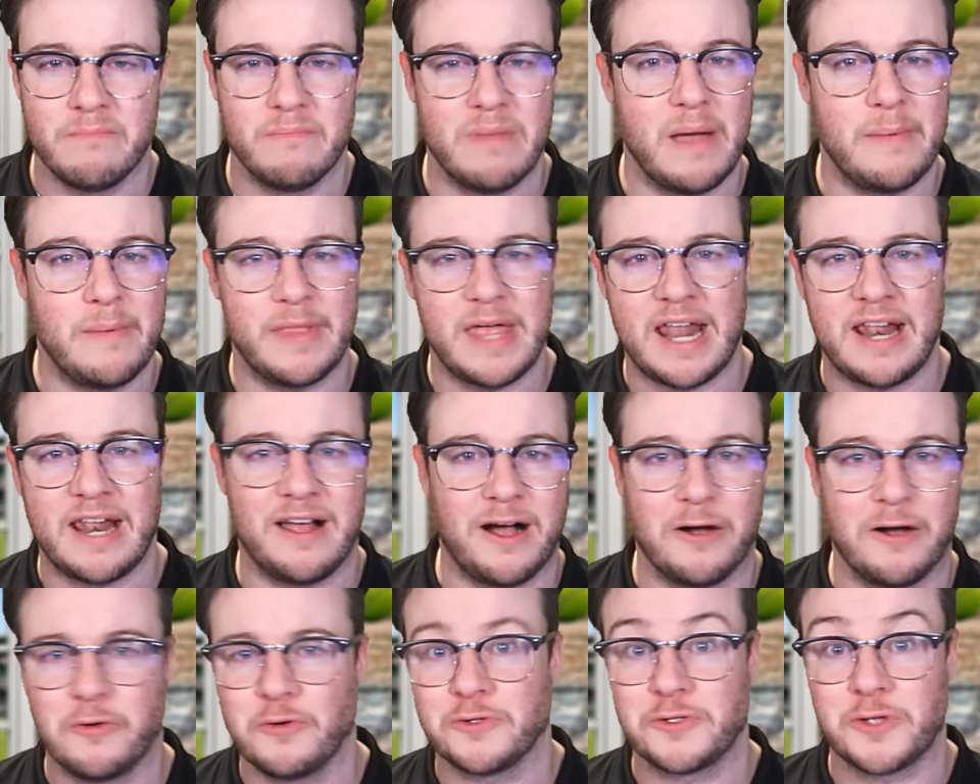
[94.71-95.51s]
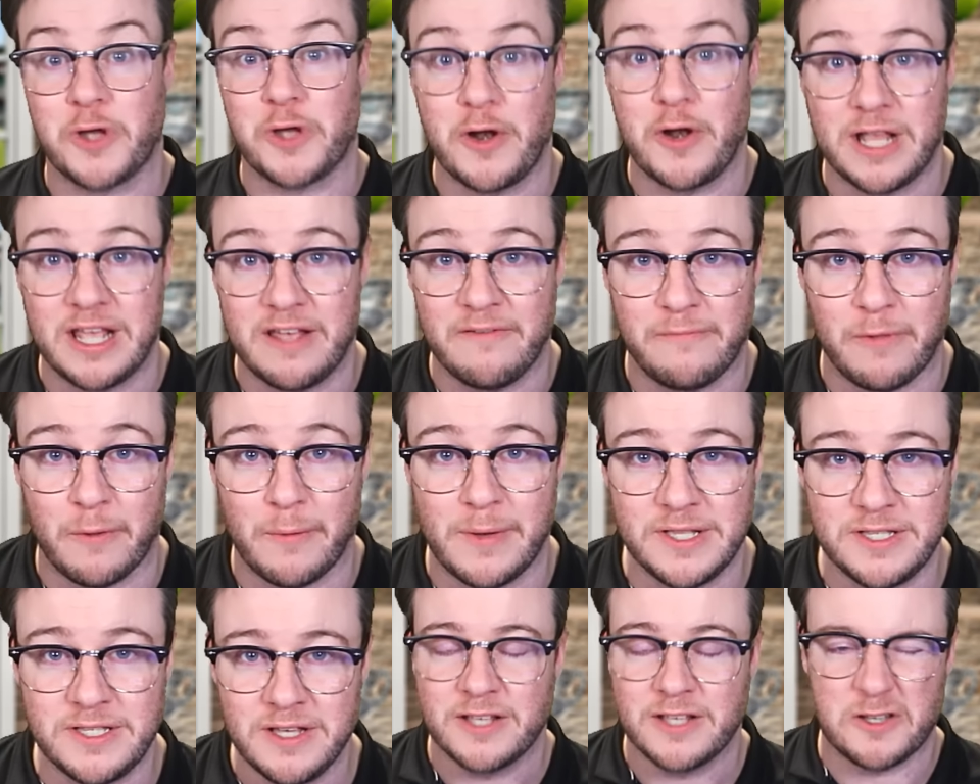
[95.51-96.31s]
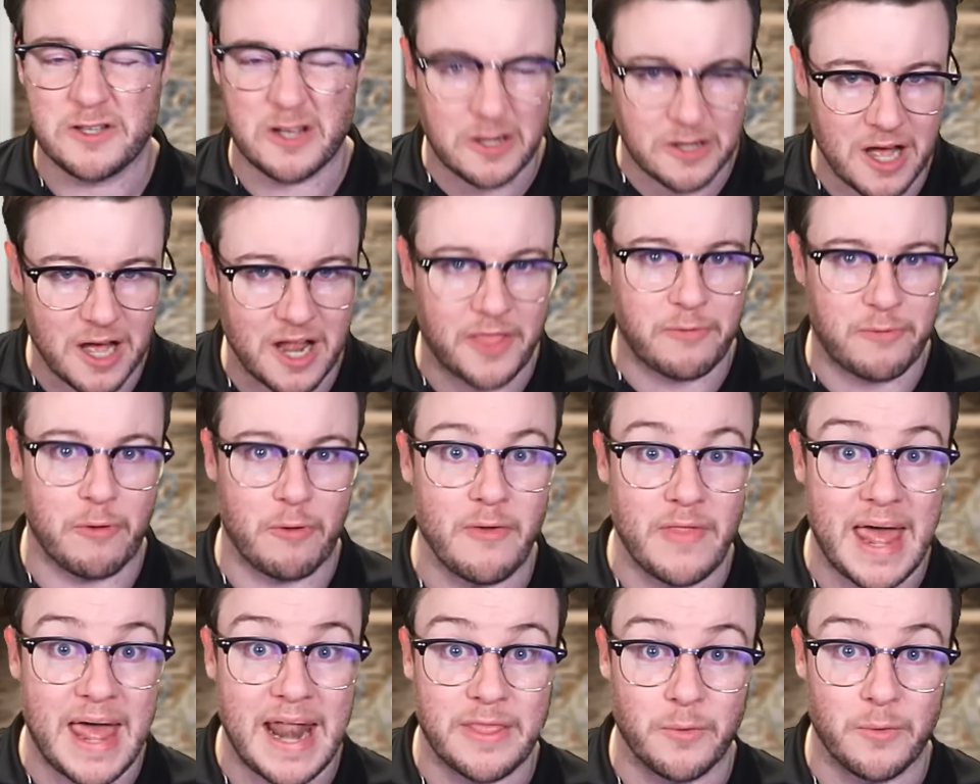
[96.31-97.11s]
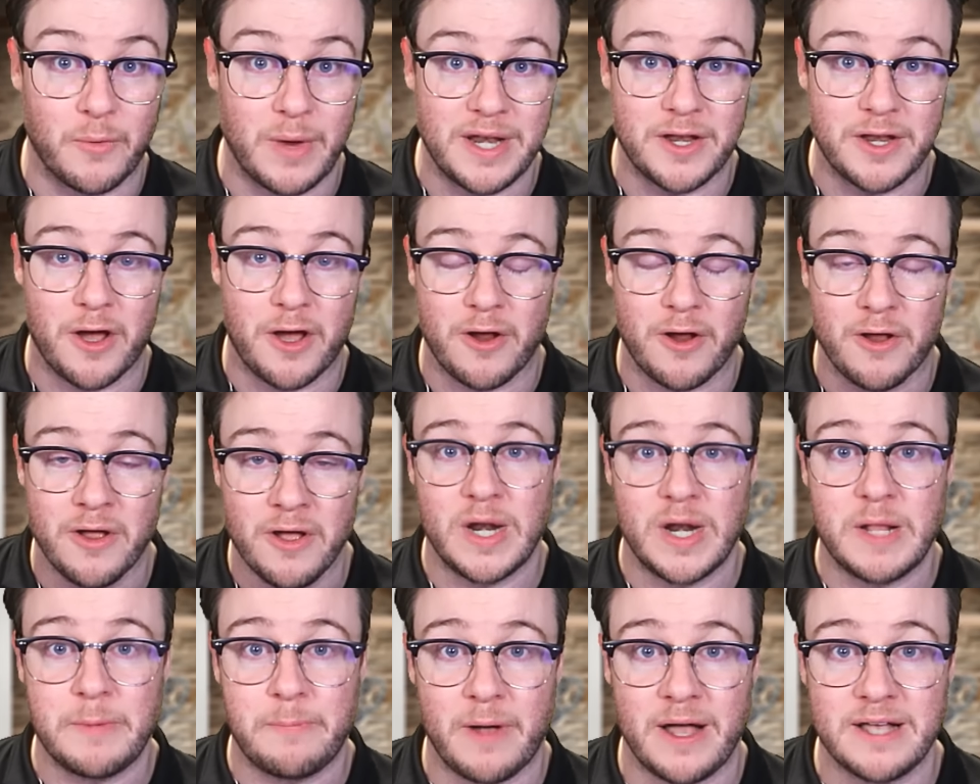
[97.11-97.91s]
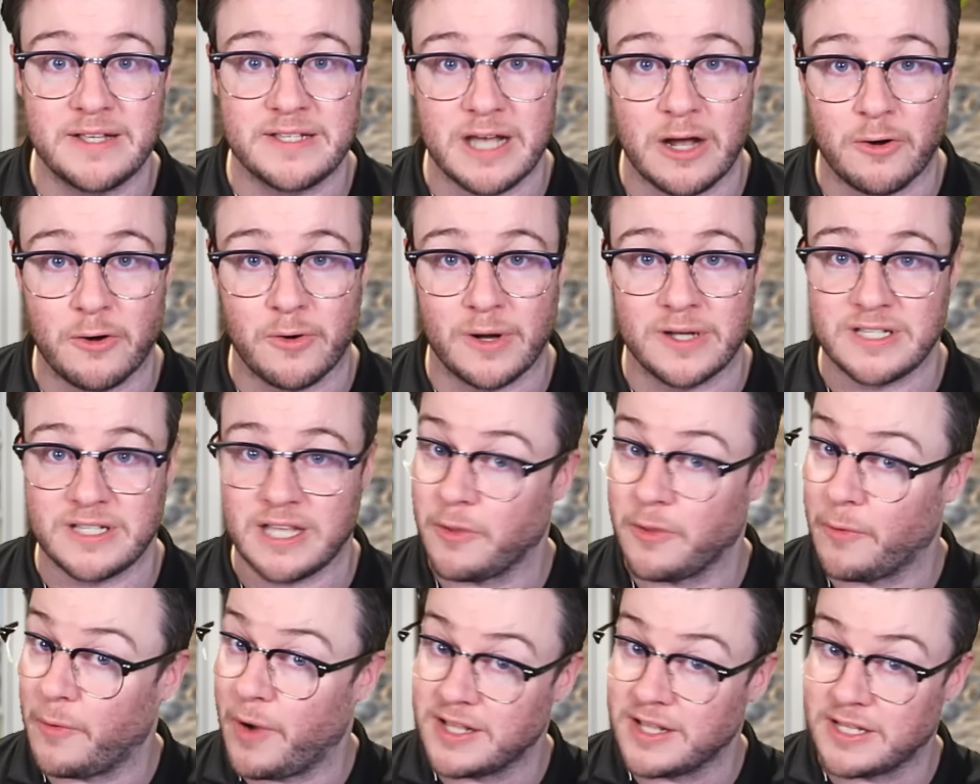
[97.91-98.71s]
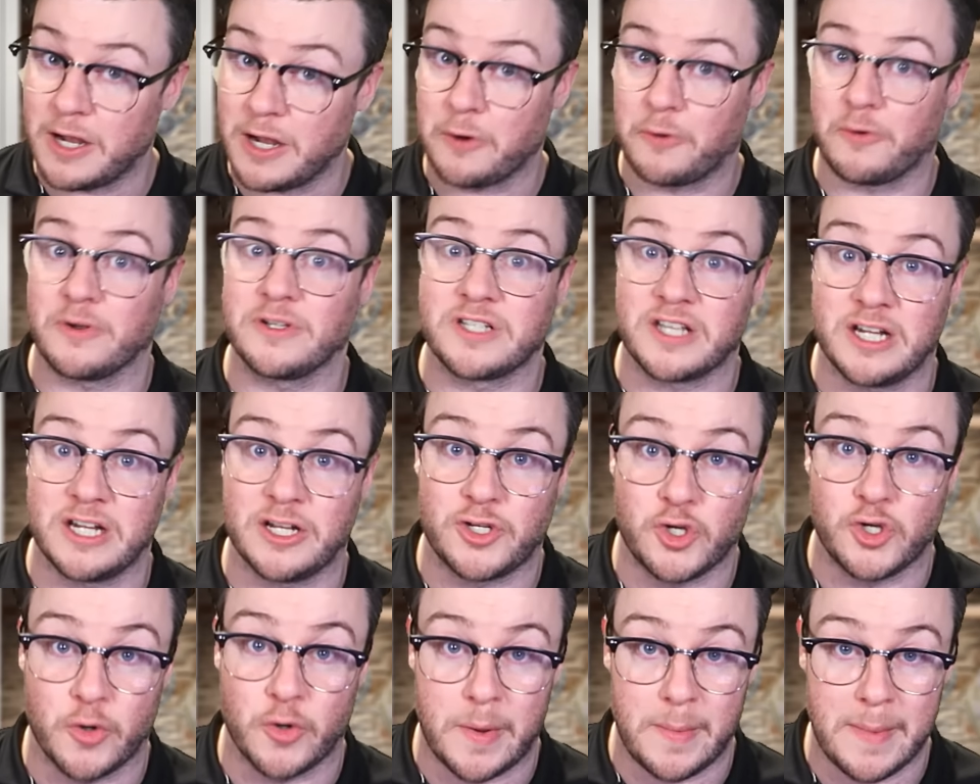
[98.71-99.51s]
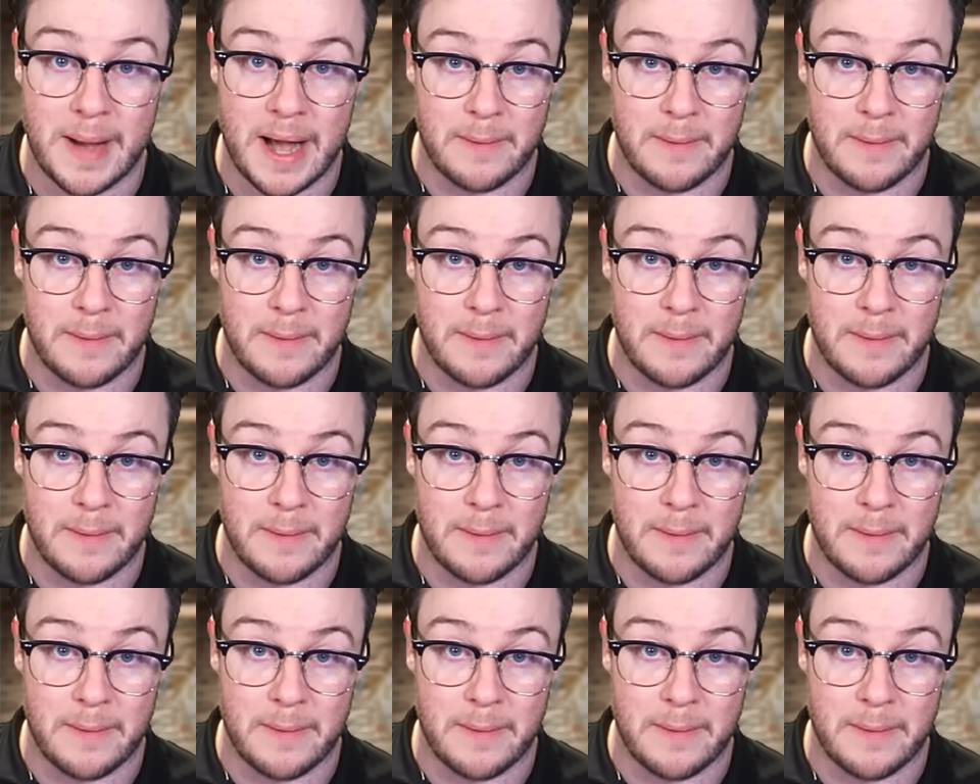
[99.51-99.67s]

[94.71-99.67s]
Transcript: Maybe that Uncle Tony influence. He's got to kind of throw that at the window when he plays Alcaraz. Otherwise, Alcaraz is going to chew him